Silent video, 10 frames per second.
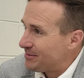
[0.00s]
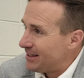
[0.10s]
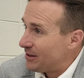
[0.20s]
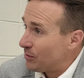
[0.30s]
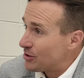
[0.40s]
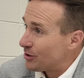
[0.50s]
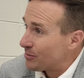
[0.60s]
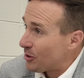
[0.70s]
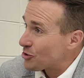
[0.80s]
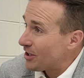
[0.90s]
And then we took
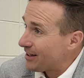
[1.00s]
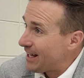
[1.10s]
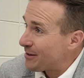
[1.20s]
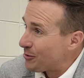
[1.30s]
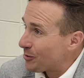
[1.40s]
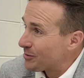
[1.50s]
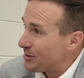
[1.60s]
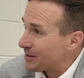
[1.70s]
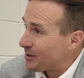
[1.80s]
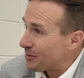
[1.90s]
Marshawn Lattimore with
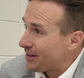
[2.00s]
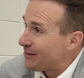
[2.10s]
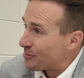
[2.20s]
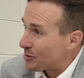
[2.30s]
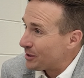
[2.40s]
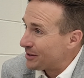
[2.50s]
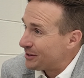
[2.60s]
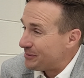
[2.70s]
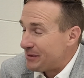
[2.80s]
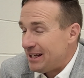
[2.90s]
pick number 11. Pretty good.